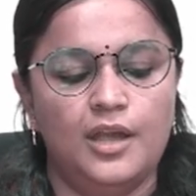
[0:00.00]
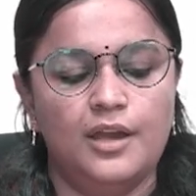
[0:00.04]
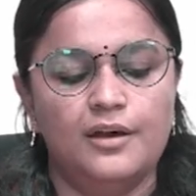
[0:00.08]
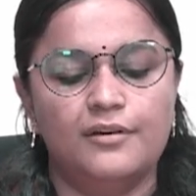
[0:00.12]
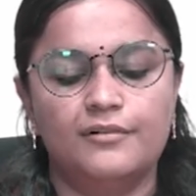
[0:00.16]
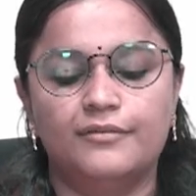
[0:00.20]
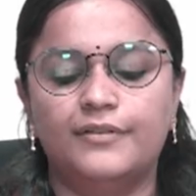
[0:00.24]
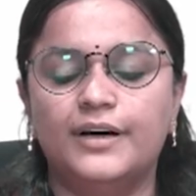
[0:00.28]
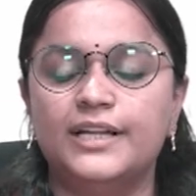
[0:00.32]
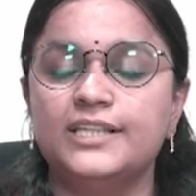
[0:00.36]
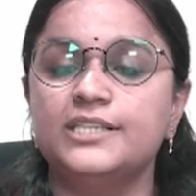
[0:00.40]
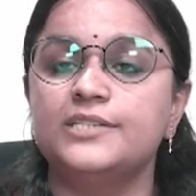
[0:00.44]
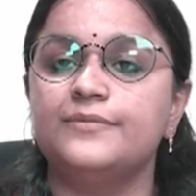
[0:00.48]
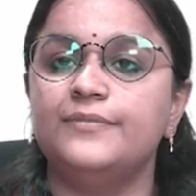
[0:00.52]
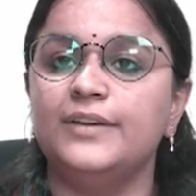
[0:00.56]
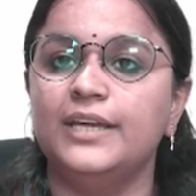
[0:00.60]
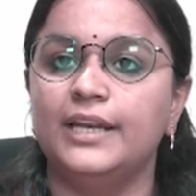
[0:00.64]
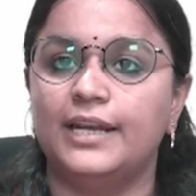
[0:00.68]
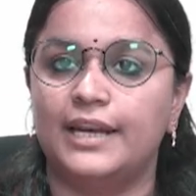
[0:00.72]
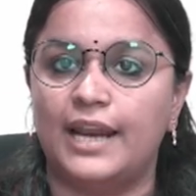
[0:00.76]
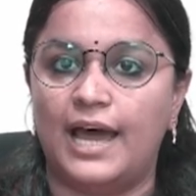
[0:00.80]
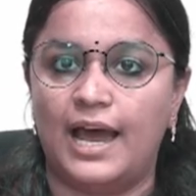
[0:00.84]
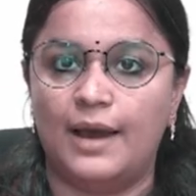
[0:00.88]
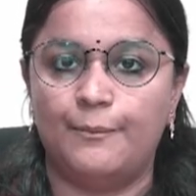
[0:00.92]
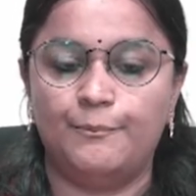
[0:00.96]
Once we
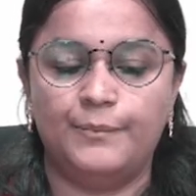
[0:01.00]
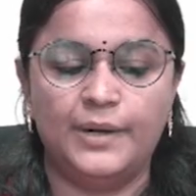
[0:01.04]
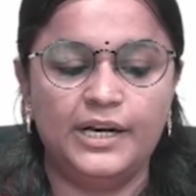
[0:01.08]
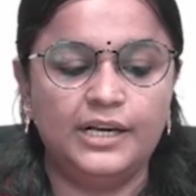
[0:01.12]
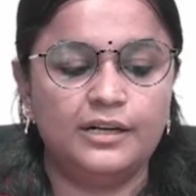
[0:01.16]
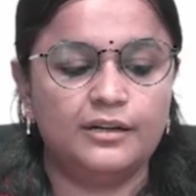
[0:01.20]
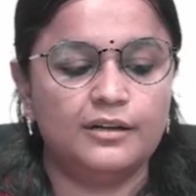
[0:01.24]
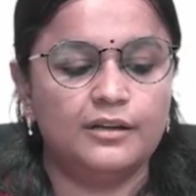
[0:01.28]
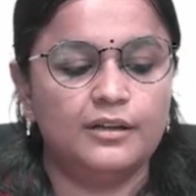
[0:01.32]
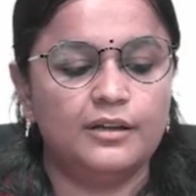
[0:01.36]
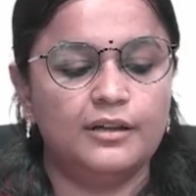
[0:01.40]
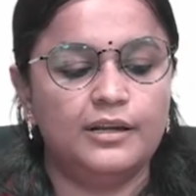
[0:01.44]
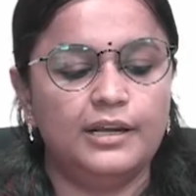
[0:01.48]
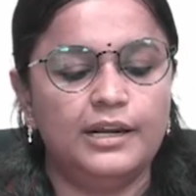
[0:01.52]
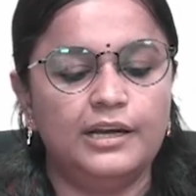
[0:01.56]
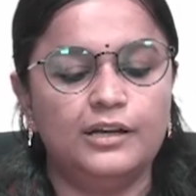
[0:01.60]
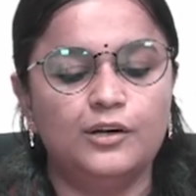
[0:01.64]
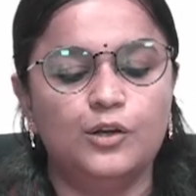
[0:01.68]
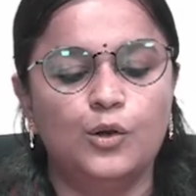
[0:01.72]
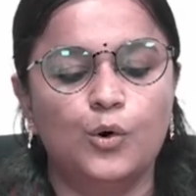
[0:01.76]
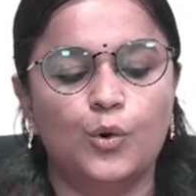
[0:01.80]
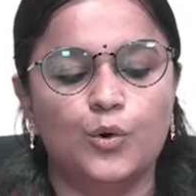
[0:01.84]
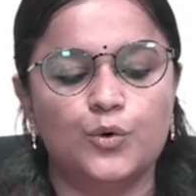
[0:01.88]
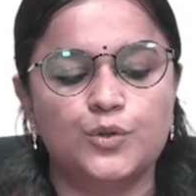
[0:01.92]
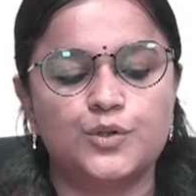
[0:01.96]
wrap it, it
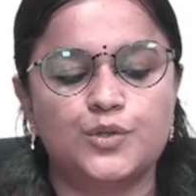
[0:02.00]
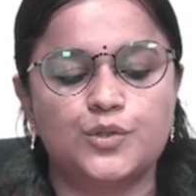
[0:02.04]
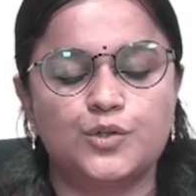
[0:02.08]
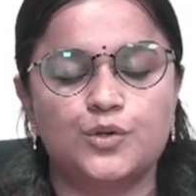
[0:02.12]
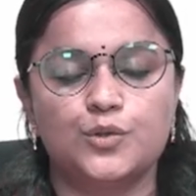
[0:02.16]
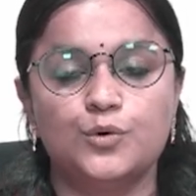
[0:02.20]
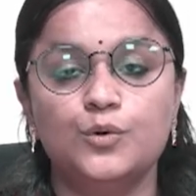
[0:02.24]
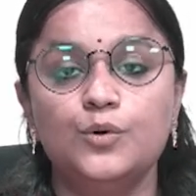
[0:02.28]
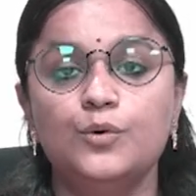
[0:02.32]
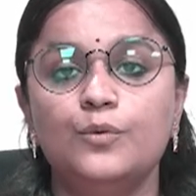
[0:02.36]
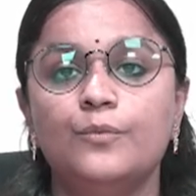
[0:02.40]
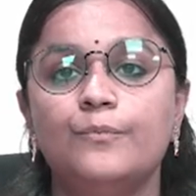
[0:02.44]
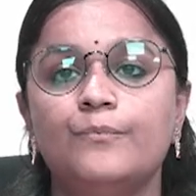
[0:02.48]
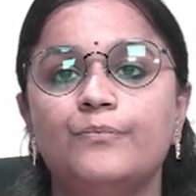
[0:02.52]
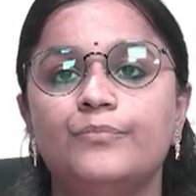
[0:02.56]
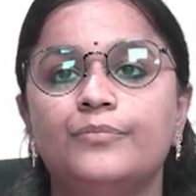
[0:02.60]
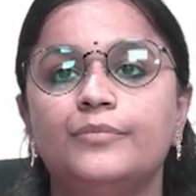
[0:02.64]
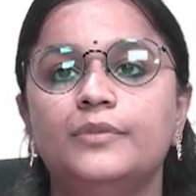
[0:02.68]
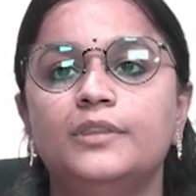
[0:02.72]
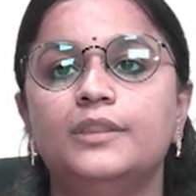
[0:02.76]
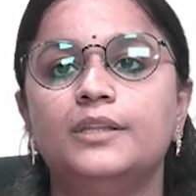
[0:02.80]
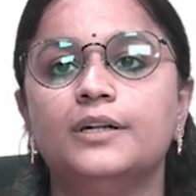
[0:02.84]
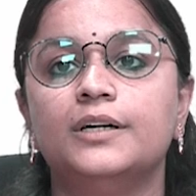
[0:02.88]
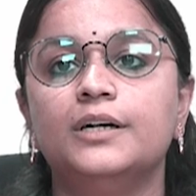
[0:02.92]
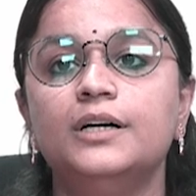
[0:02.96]
goes to
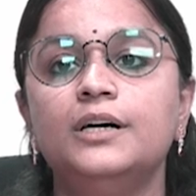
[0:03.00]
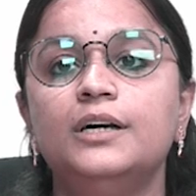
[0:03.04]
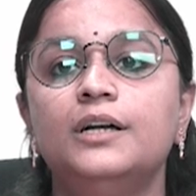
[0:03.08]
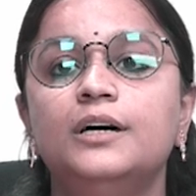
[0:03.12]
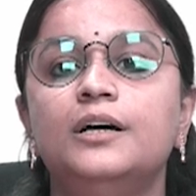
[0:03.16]
the